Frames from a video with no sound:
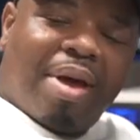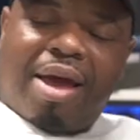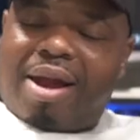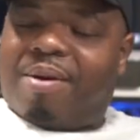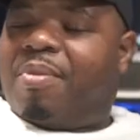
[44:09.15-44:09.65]

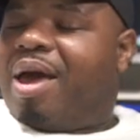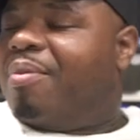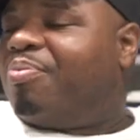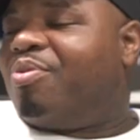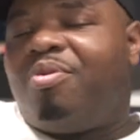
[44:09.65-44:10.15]
Man, that
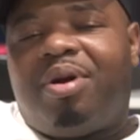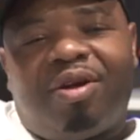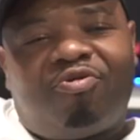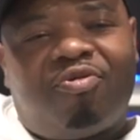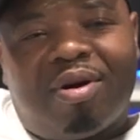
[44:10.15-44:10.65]
man pulled
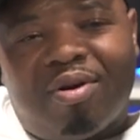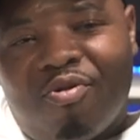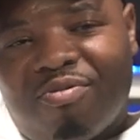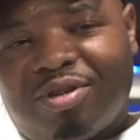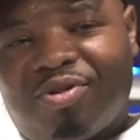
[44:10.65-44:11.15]
that truck
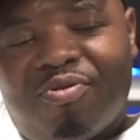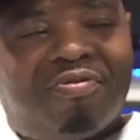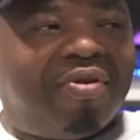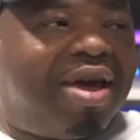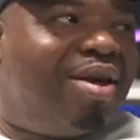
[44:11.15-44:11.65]
over so
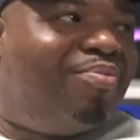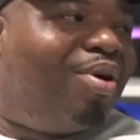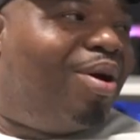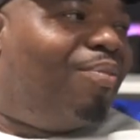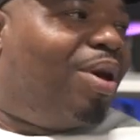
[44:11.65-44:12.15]
fast,
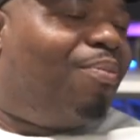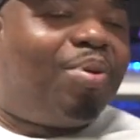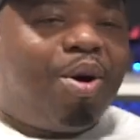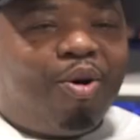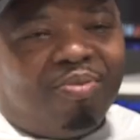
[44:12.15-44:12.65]
bro. man,
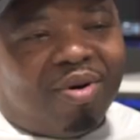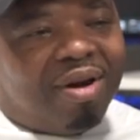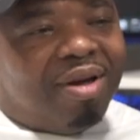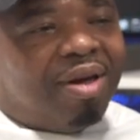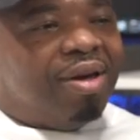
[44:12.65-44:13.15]
Paul, bro.
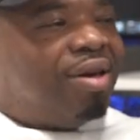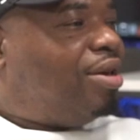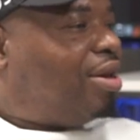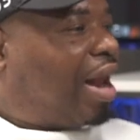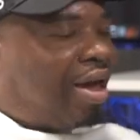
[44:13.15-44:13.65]

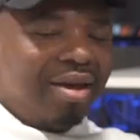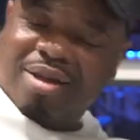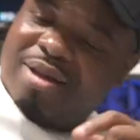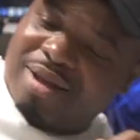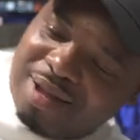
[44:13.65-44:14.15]
He like,
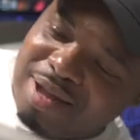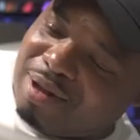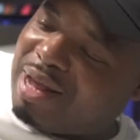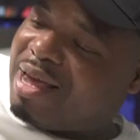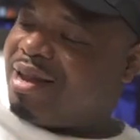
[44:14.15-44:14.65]
he
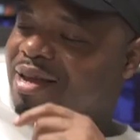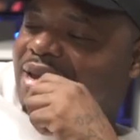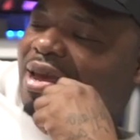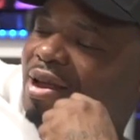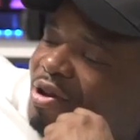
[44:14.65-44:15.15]
did this here